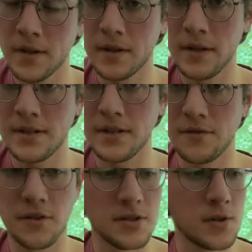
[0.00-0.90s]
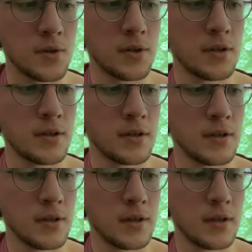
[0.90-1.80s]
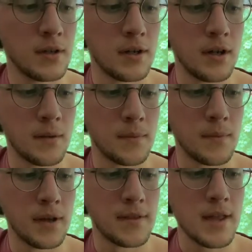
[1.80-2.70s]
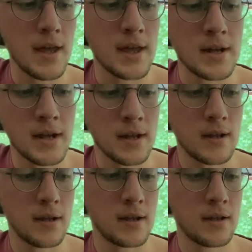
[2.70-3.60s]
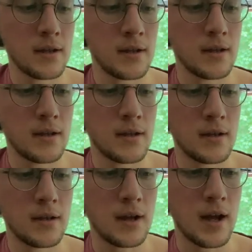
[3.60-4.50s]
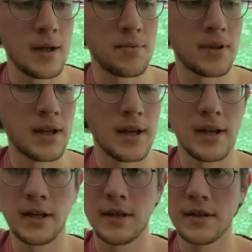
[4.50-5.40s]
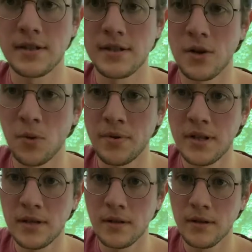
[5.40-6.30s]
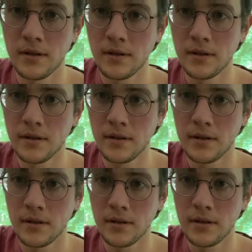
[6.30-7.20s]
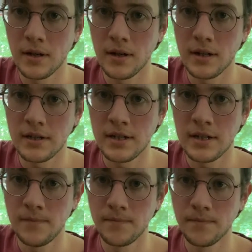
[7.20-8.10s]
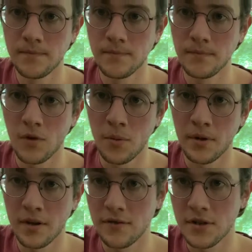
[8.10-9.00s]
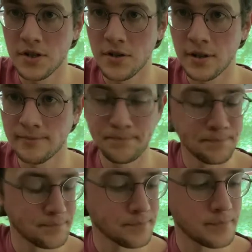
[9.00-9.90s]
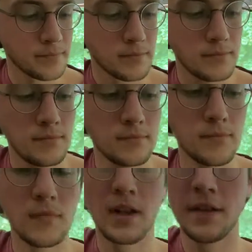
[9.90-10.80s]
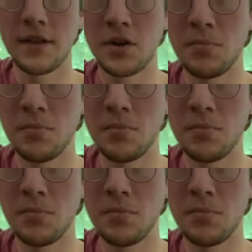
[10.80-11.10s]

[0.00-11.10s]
That's the first chord. And then I play this open D, open on the first string, and then you